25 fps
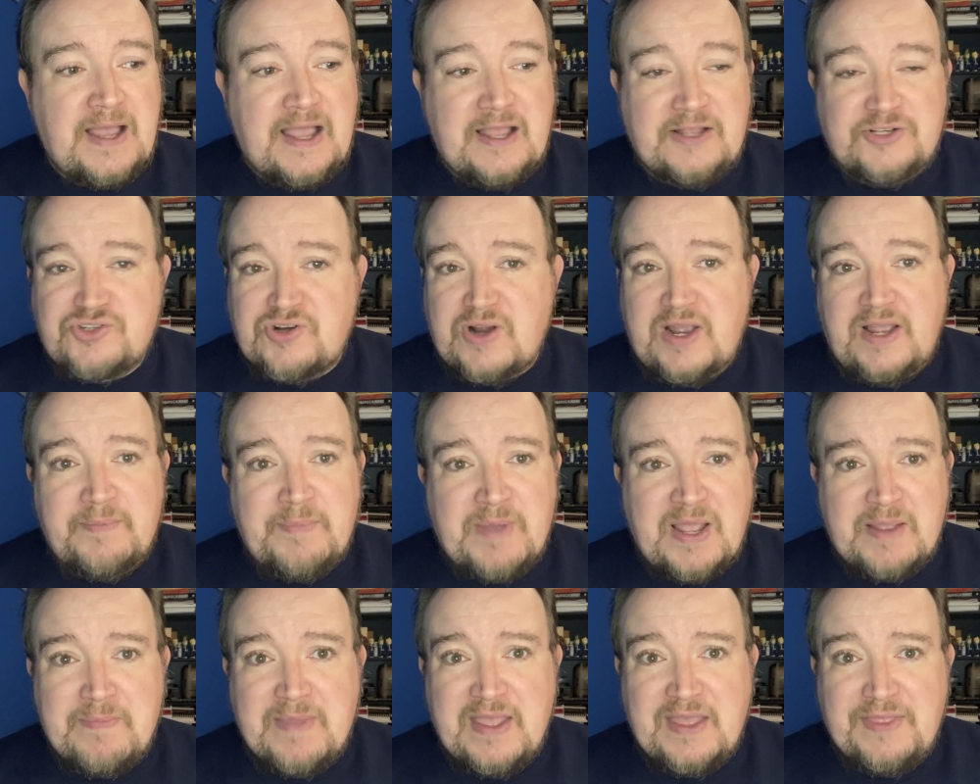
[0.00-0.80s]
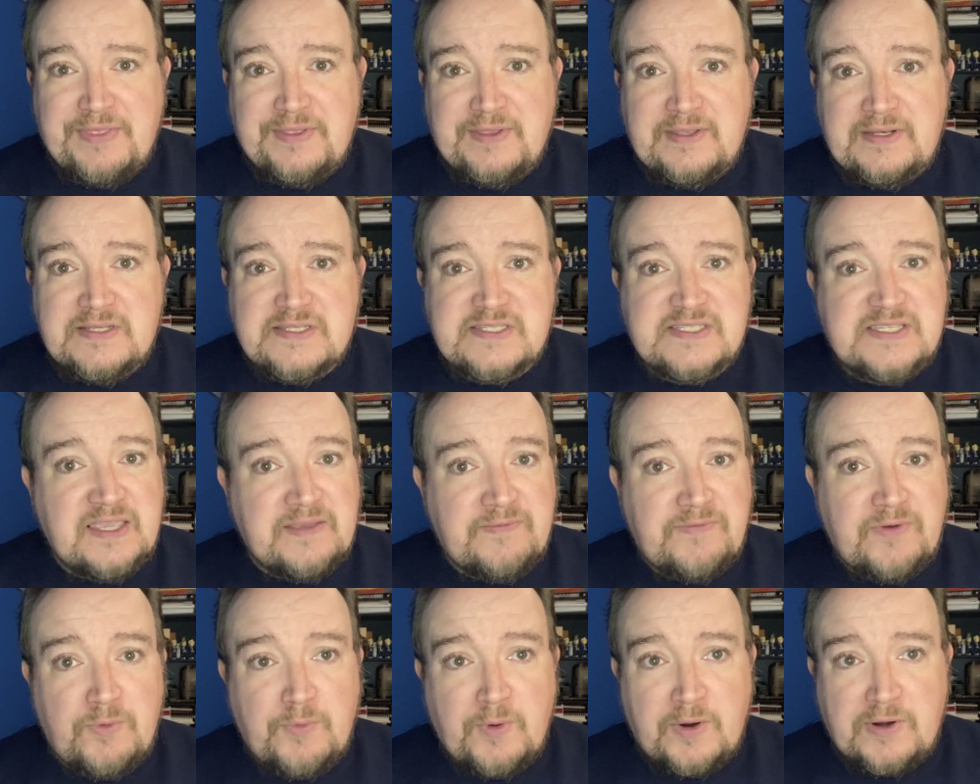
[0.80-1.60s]
Try my method, see
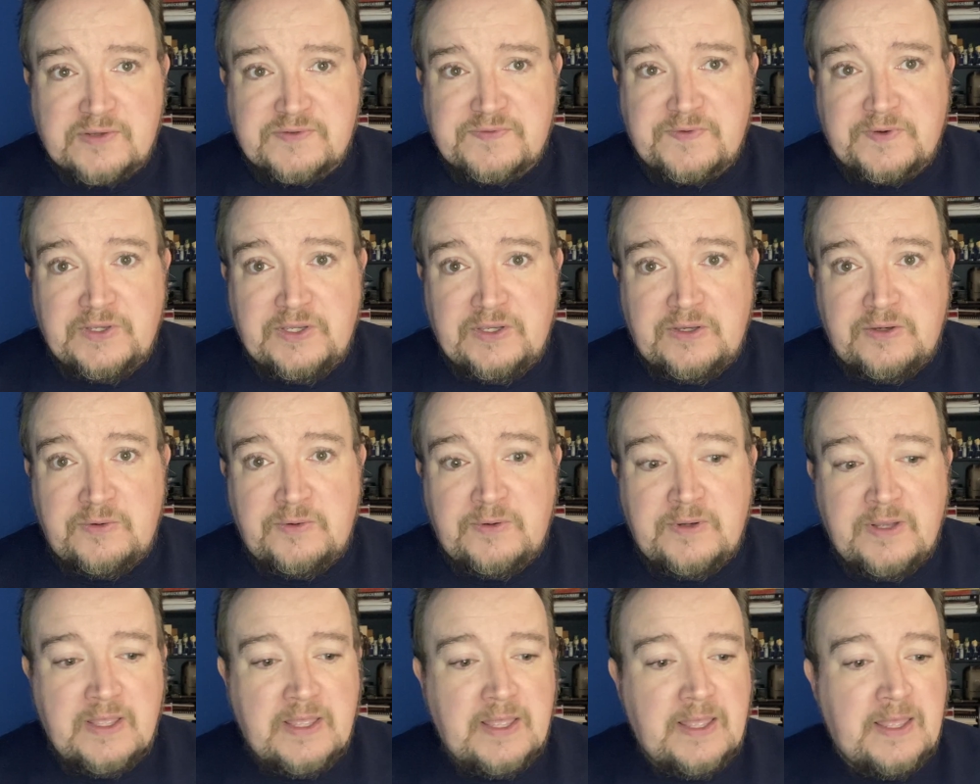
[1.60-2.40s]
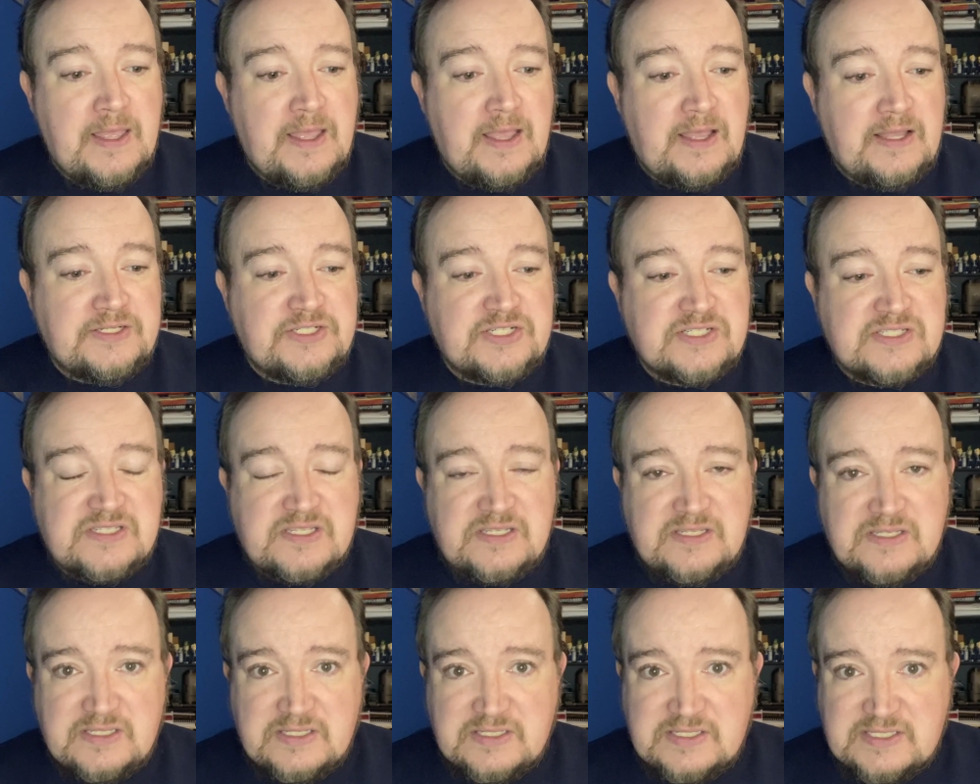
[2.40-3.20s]
if it works for you. Just
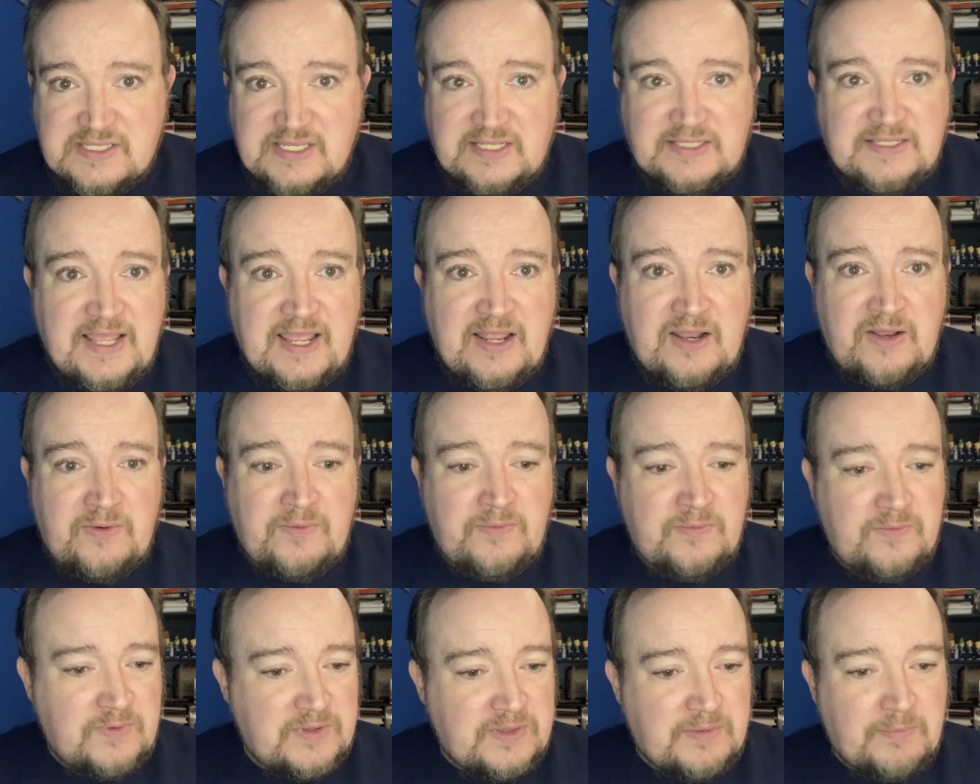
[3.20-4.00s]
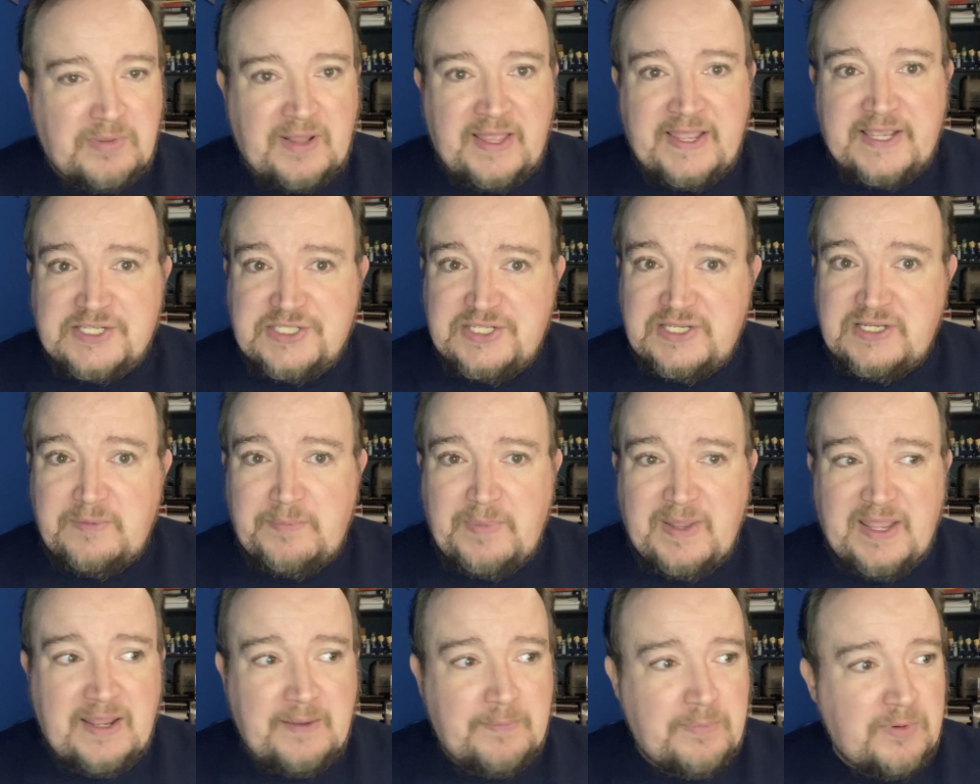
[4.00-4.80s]
sit down with a blank sheet of
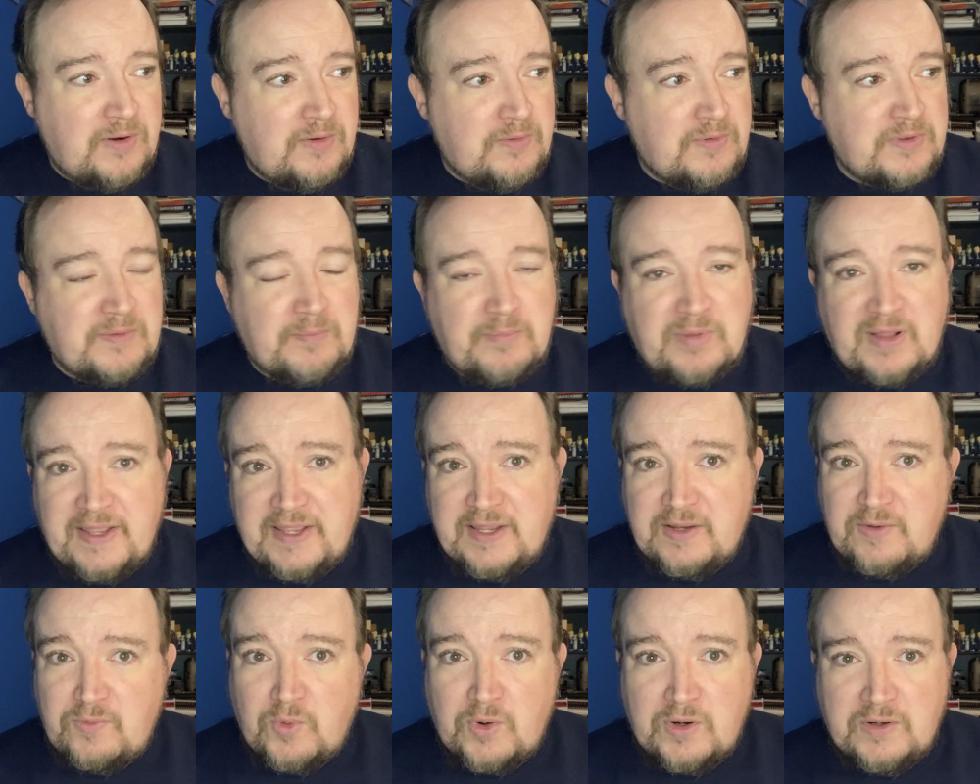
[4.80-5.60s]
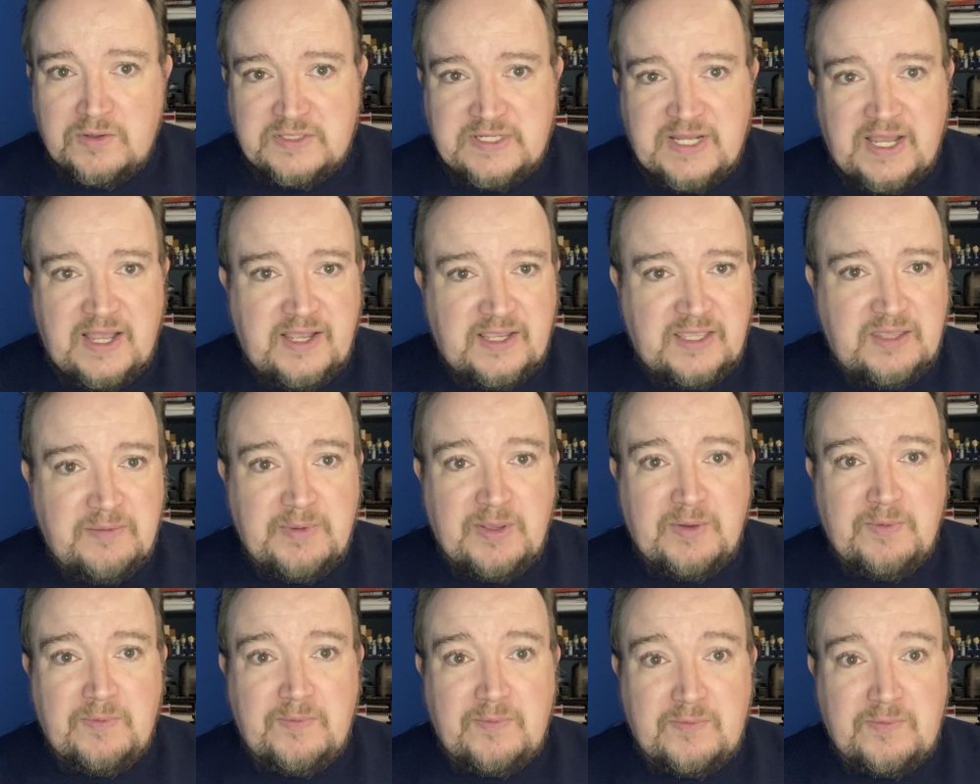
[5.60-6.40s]
paper, with a blank Word document,